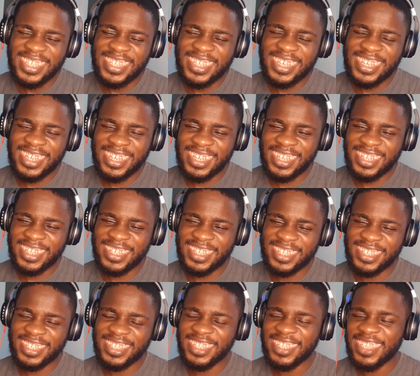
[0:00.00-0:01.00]
Ah!
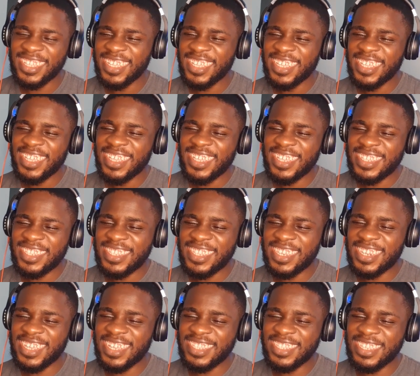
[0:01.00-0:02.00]
He said
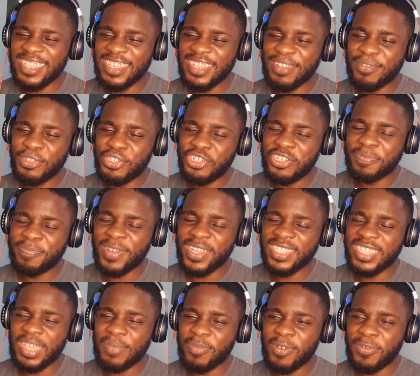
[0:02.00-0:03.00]
that
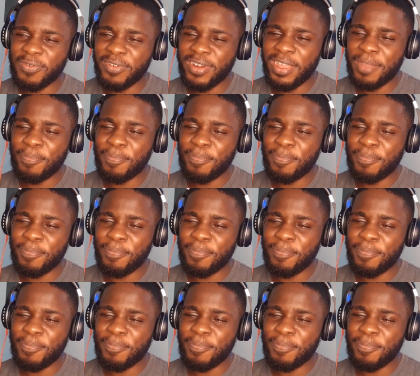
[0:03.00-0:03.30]
stripper-type of